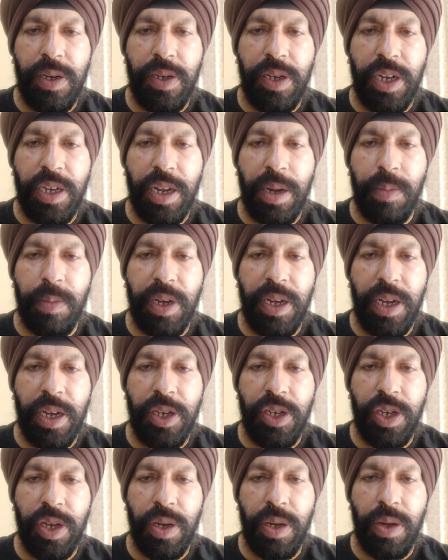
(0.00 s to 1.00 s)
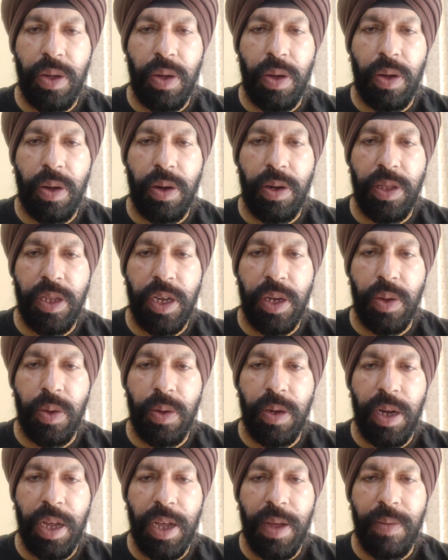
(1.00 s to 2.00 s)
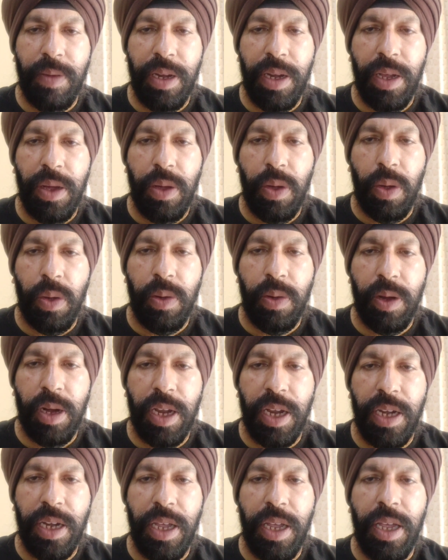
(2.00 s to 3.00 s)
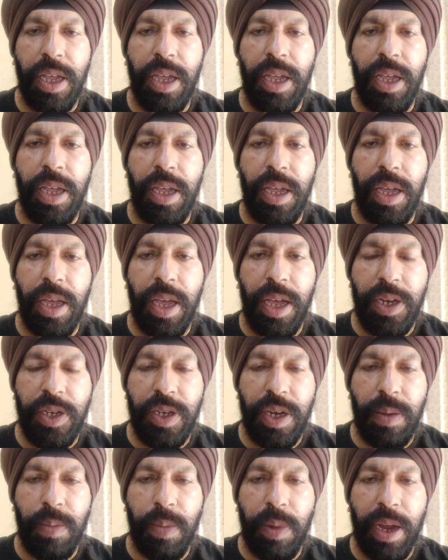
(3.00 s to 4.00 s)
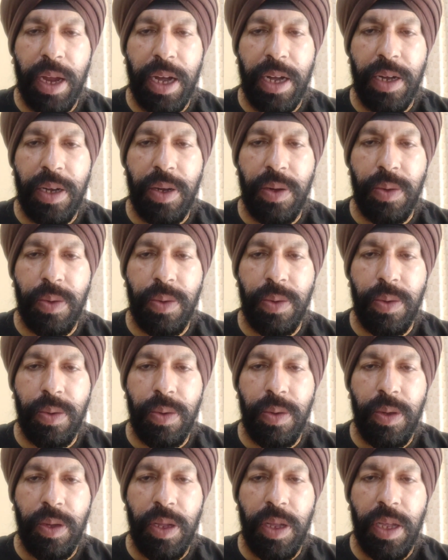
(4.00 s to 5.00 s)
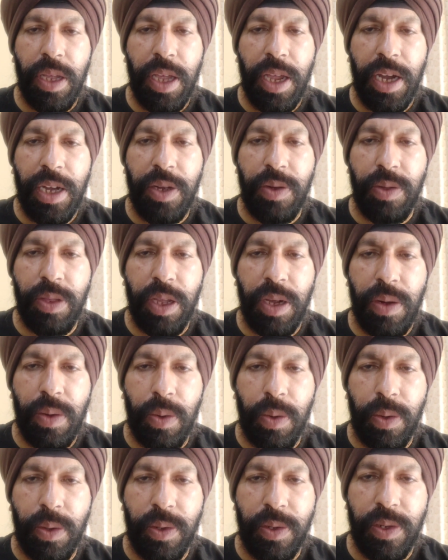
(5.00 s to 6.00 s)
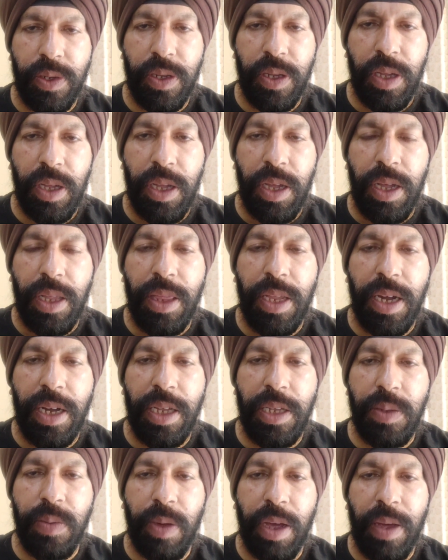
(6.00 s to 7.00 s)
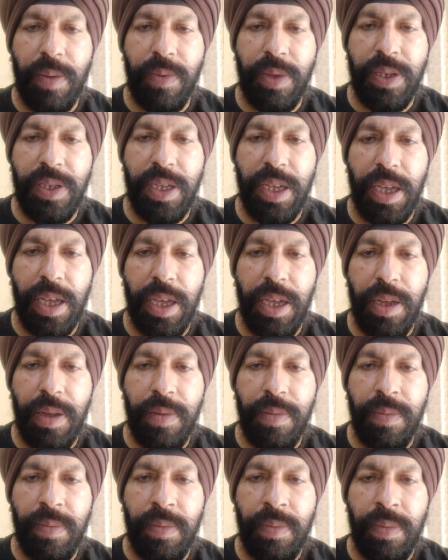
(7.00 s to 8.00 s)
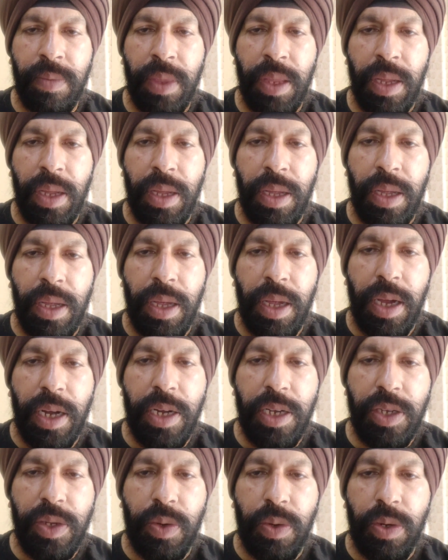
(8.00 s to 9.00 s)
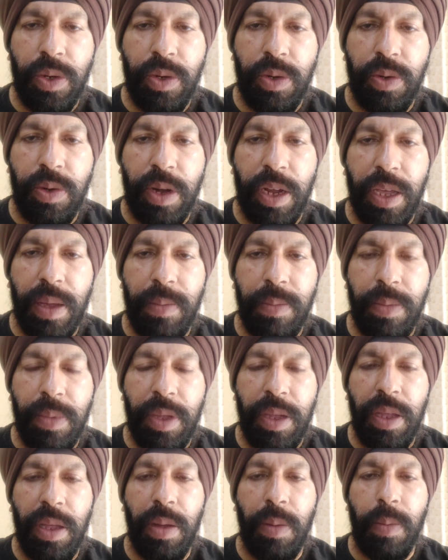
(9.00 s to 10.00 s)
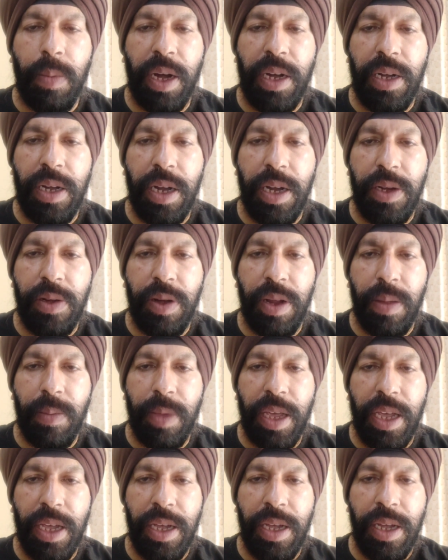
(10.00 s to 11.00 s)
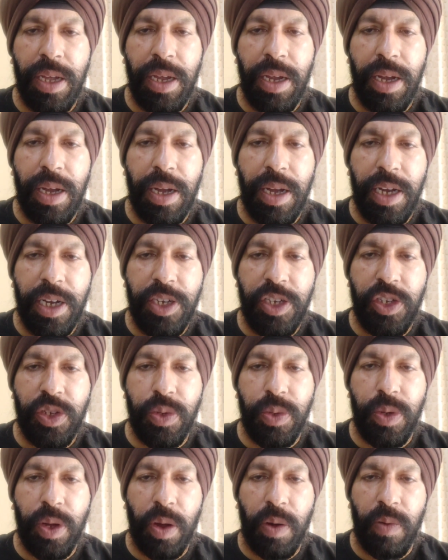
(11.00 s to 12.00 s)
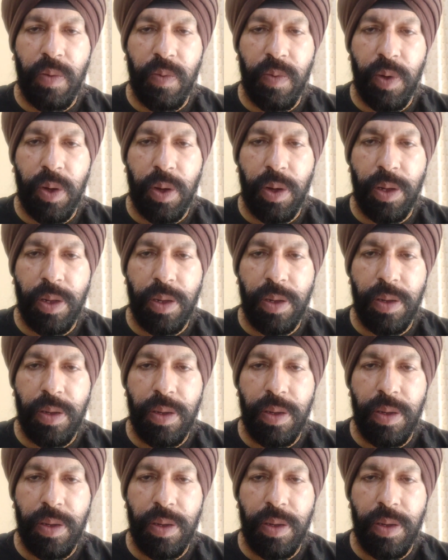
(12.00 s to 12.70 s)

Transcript: determination, or they don't have any concrete action plan to get to their goals. That is why we say it is good to dream, but daydreaming leads to downfall.